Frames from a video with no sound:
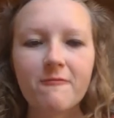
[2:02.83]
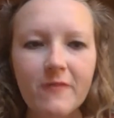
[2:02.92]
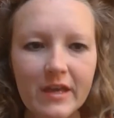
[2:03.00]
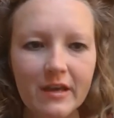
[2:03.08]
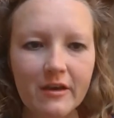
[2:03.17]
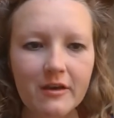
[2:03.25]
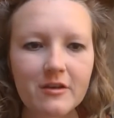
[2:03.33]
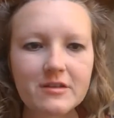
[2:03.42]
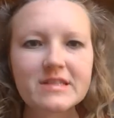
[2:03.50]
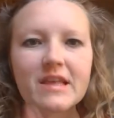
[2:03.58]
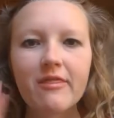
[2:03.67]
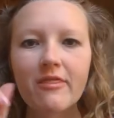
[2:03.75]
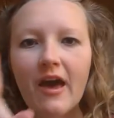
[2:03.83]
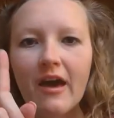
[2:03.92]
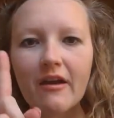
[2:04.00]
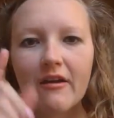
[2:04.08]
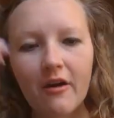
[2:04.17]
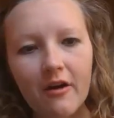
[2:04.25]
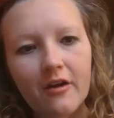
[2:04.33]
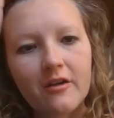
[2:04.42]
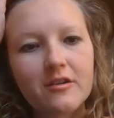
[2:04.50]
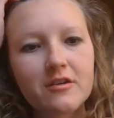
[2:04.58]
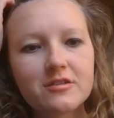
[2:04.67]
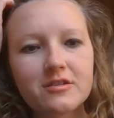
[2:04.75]
fingers, that
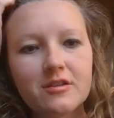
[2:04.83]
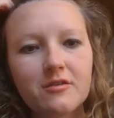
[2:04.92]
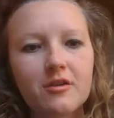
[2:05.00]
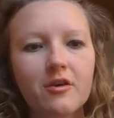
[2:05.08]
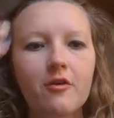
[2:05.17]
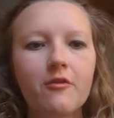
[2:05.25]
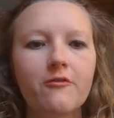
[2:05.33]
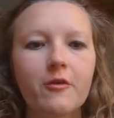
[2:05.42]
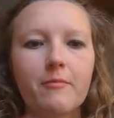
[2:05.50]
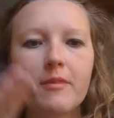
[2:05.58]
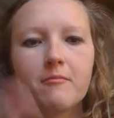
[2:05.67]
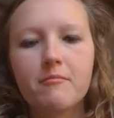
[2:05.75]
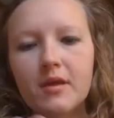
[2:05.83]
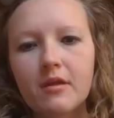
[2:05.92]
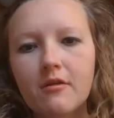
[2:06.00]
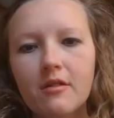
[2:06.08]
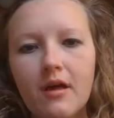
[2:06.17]
card should go from the middle